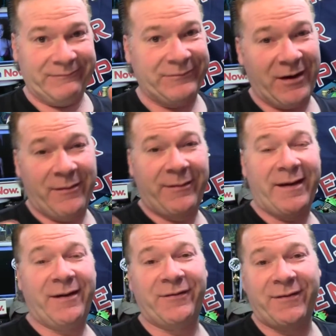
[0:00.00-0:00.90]

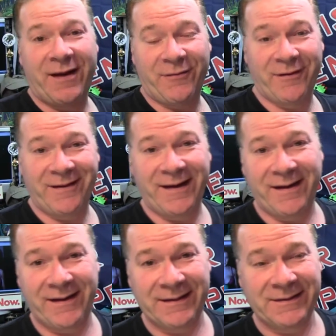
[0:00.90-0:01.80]
probably also not a really
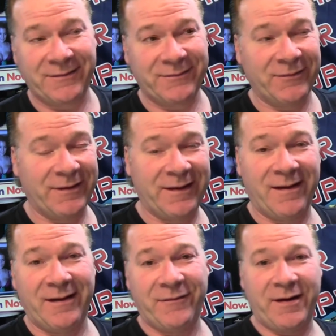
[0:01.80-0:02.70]
long